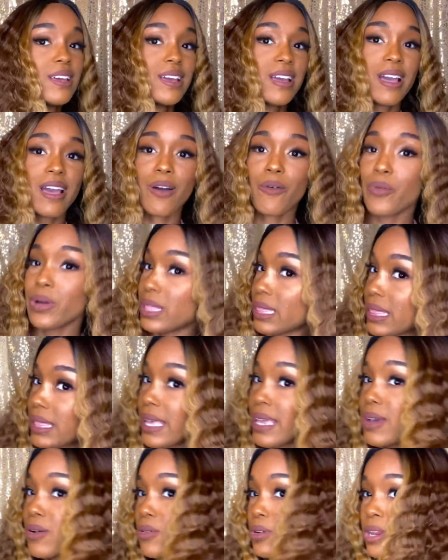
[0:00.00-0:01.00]
I wouldn't lay
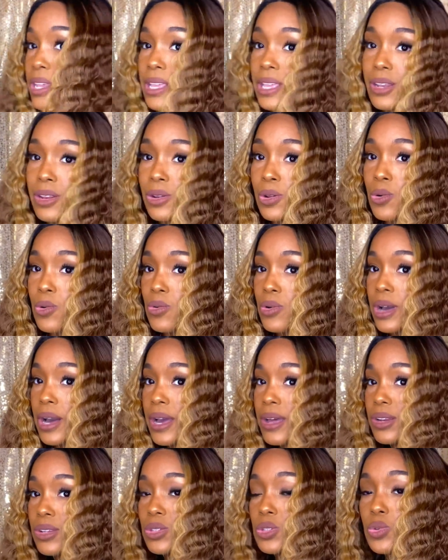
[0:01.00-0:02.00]
on it in no kind
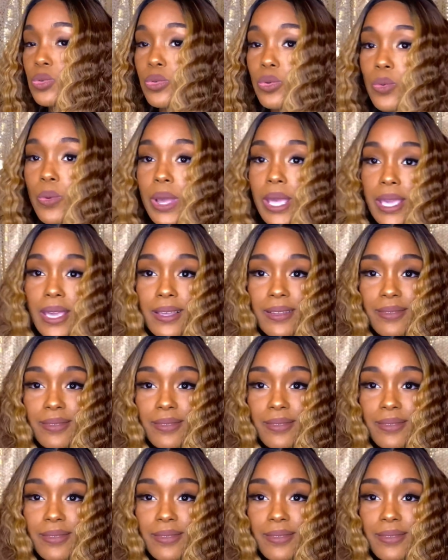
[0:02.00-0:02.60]
of sort of way.